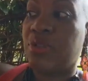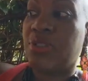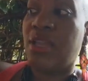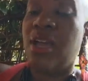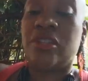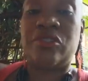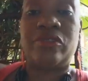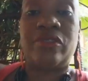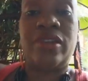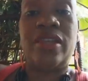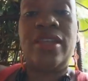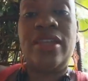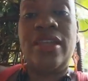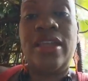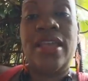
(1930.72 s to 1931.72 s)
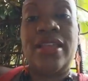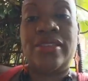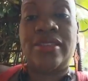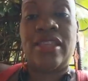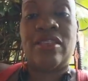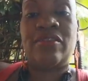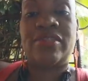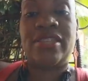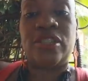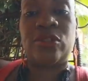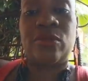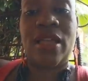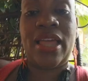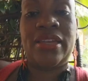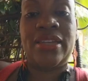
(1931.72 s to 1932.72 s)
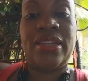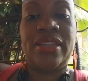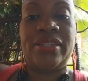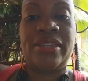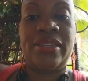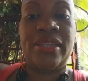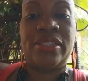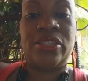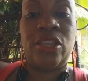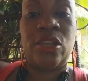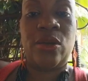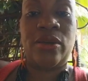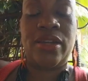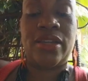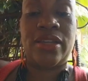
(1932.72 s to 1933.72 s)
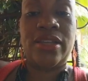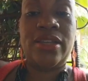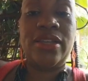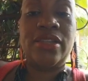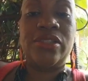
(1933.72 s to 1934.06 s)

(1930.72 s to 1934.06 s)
with Tantra and sacred sexuality, and she does yoga.